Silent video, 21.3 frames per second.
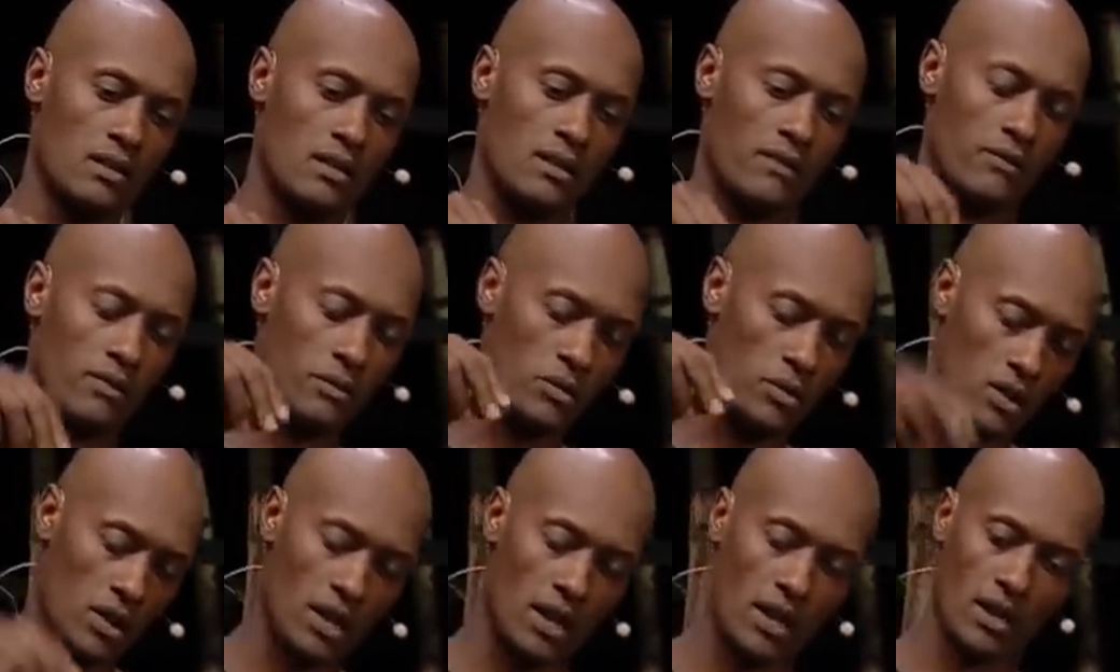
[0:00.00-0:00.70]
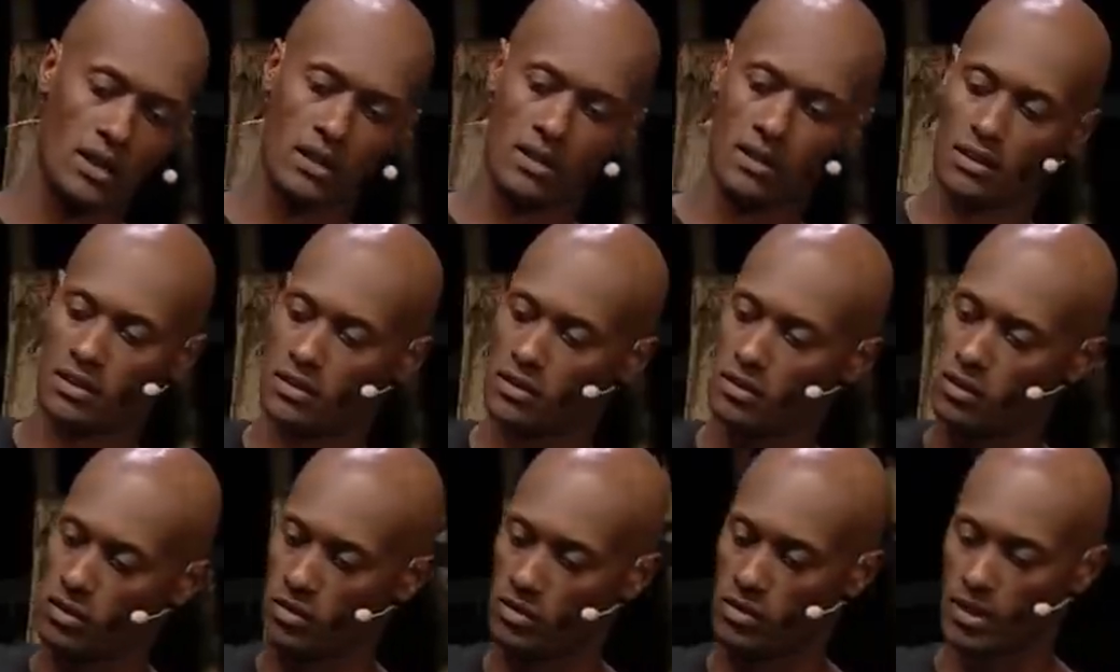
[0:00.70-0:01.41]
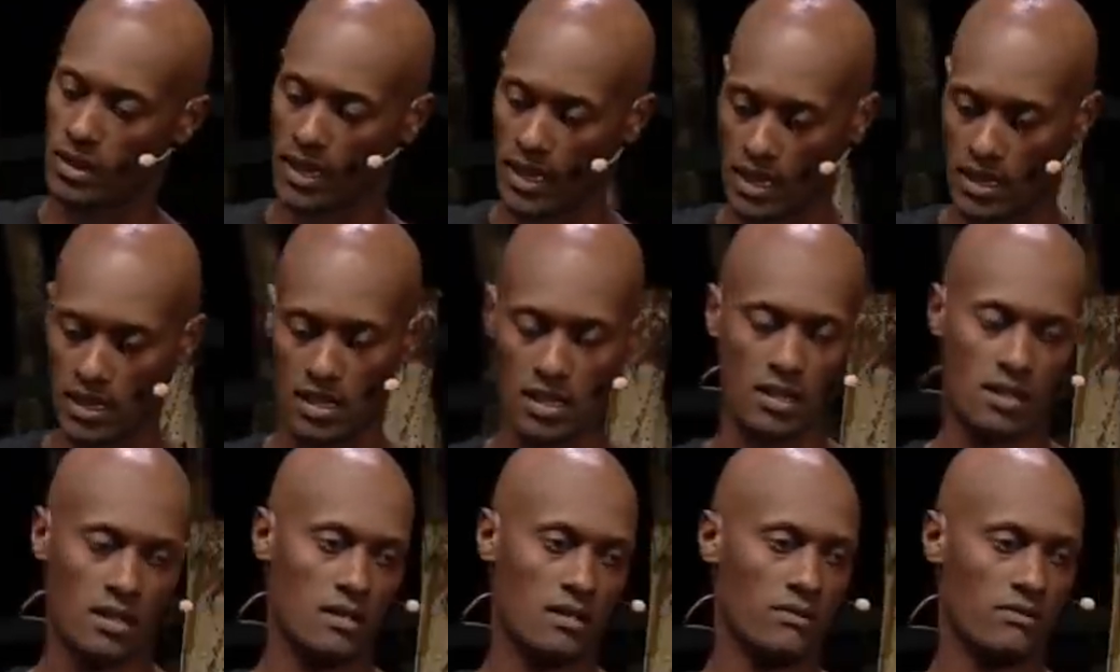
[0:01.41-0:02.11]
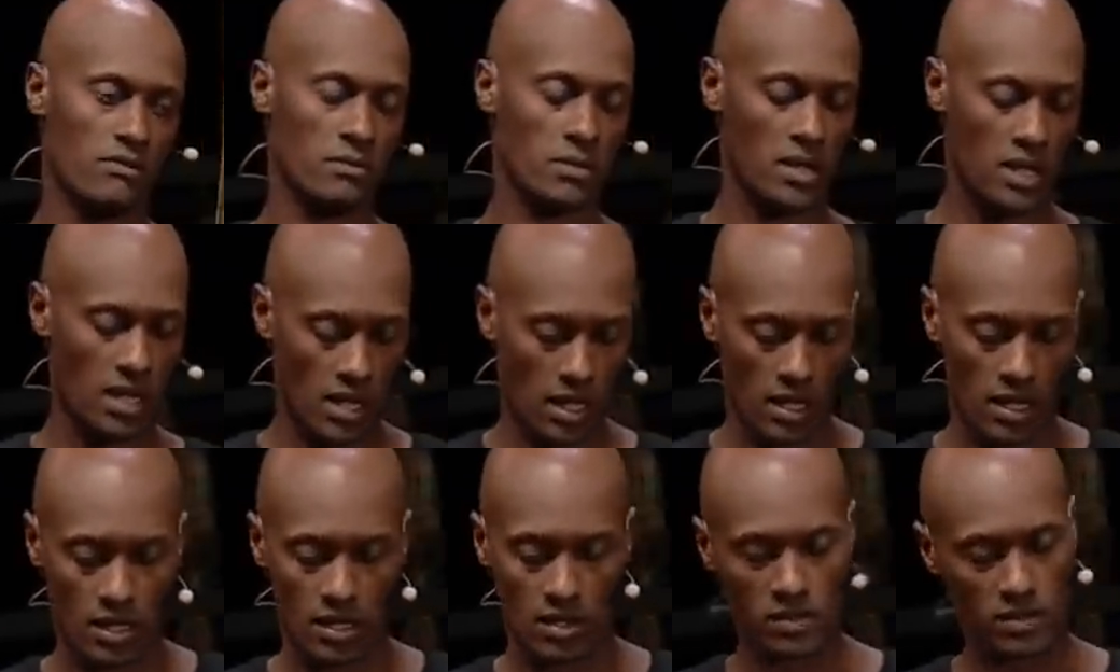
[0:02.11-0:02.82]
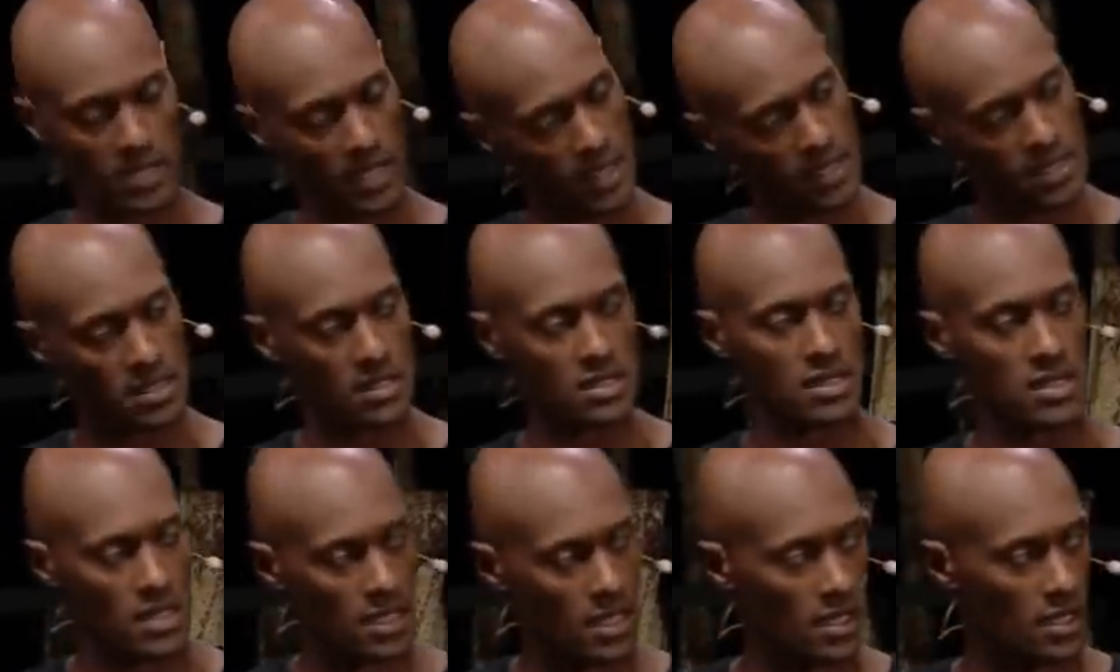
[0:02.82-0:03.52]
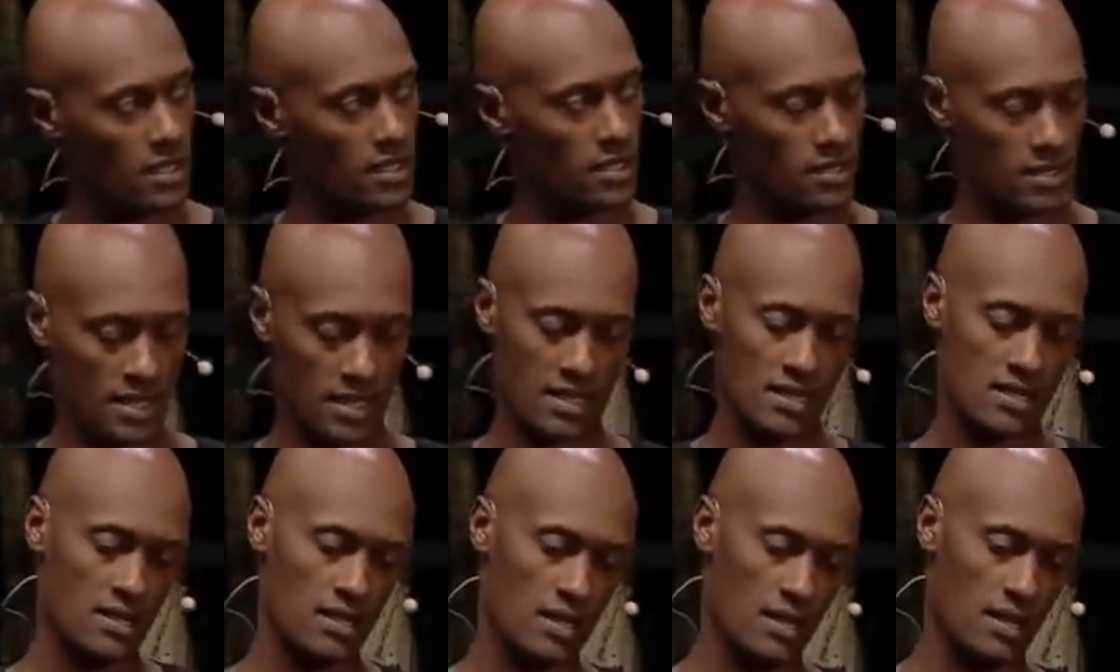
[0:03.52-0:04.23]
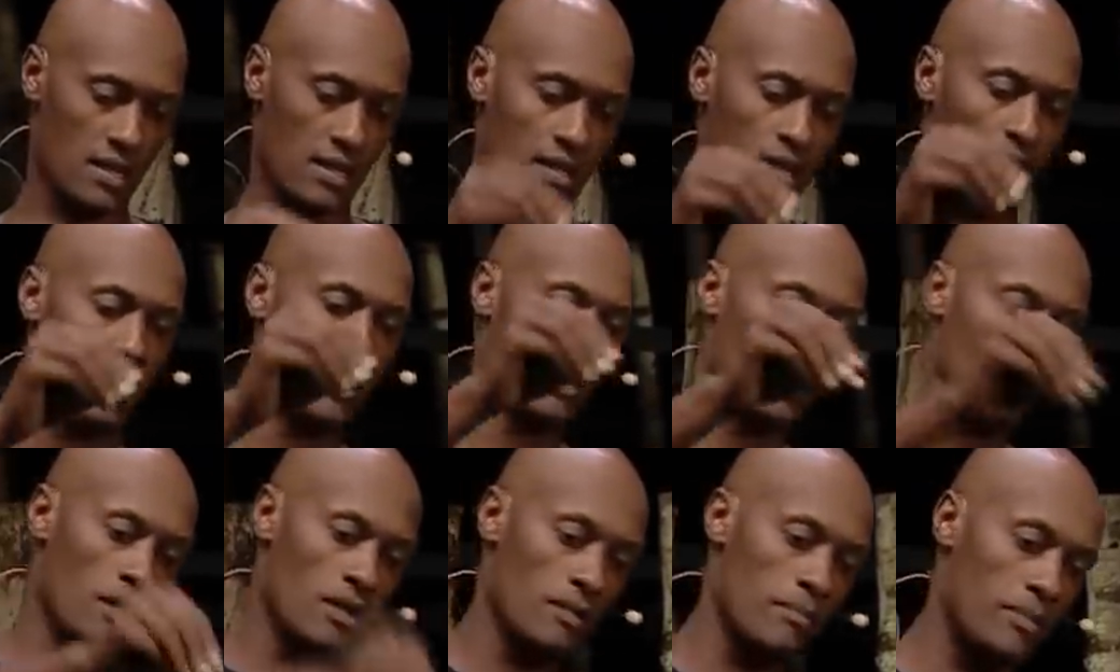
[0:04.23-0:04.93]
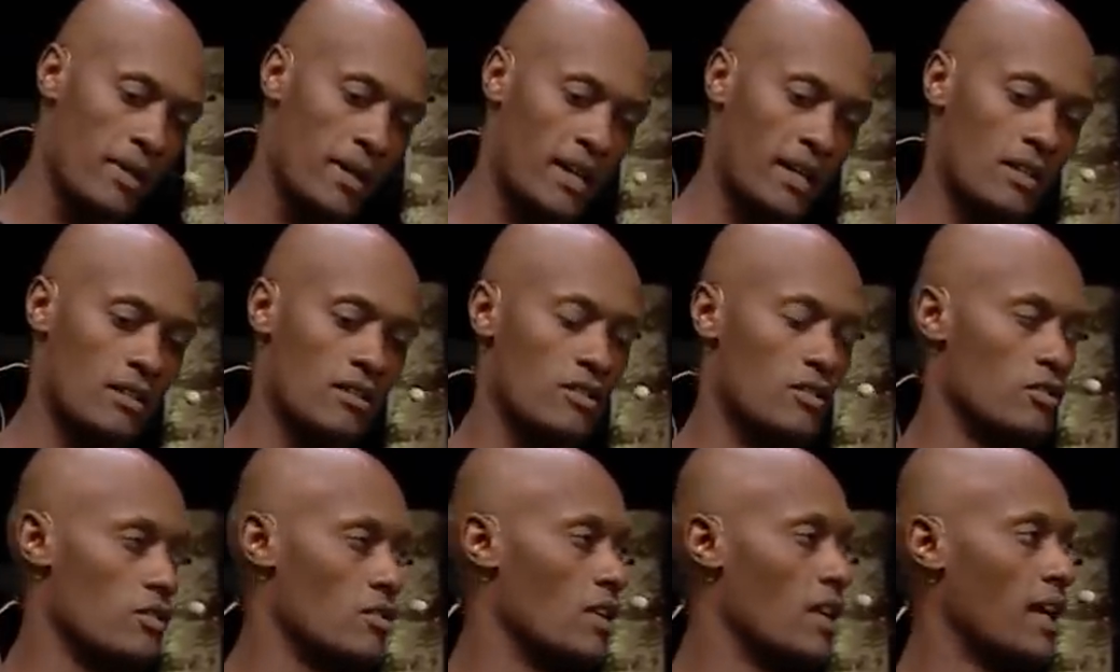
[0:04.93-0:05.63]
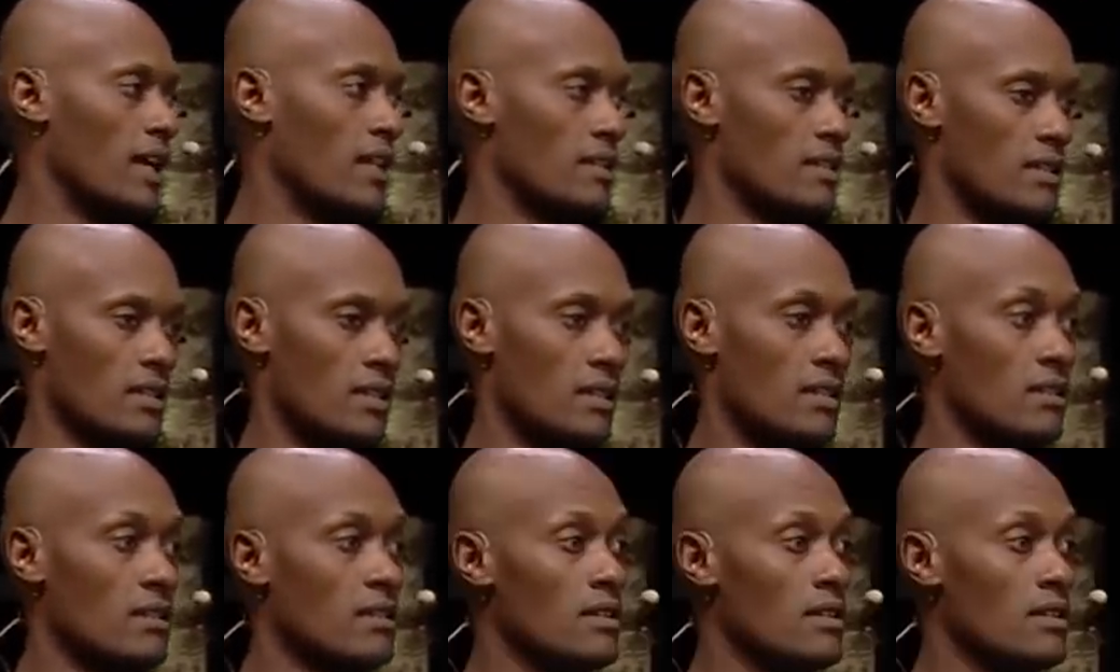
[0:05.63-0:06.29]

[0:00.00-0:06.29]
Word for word: and from Uganda to Kenya, from Kenya to Tanzania, and Tanzania back to Uganda,